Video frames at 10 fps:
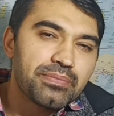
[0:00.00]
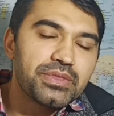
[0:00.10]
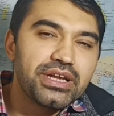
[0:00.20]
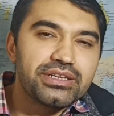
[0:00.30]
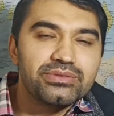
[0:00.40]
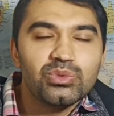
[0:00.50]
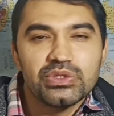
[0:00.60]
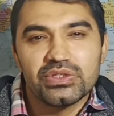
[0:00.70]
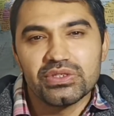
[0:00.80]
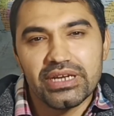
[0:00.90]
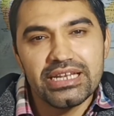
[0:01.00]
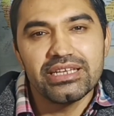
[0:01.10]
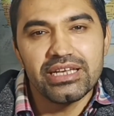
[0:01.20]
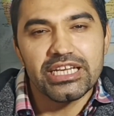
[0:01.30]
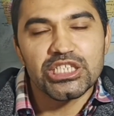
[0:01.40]
that was
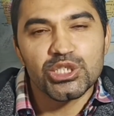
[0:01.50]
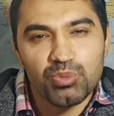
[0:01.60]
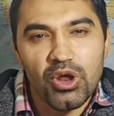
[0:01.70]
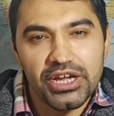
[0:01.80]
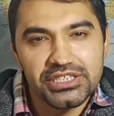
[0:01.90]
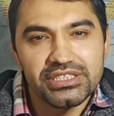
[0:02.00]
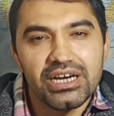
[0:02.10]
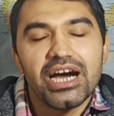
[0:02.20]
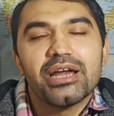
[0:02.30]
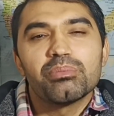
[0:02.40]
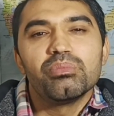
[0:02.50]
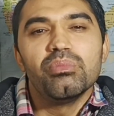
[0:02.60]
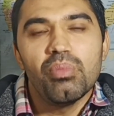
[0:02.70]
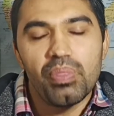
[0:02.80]
really exploited, or